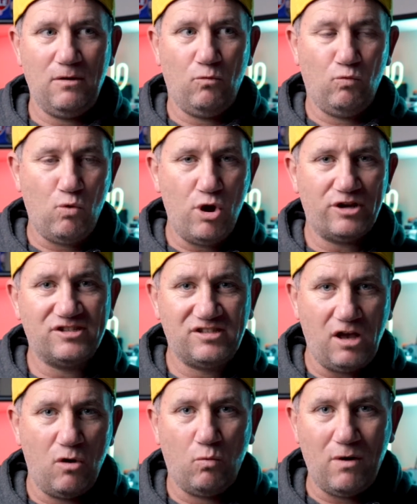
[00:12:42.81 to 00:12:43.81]
works
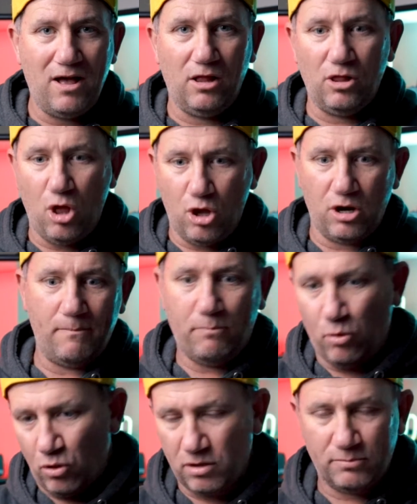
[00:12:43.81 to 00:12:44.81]
so well on a
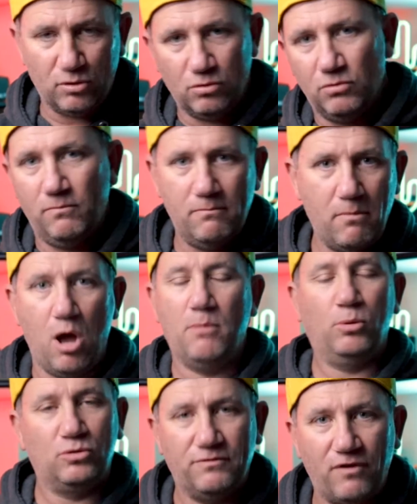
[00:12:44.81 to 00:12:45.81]
portable
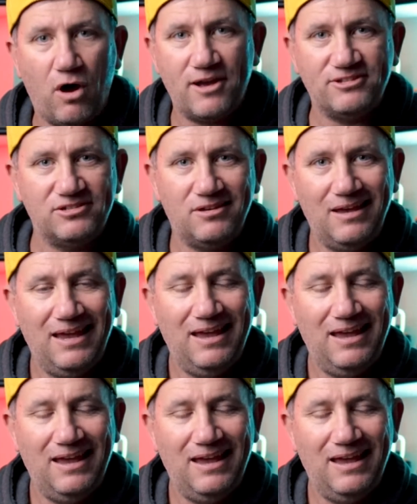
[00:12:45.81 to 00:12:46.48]
mobile device.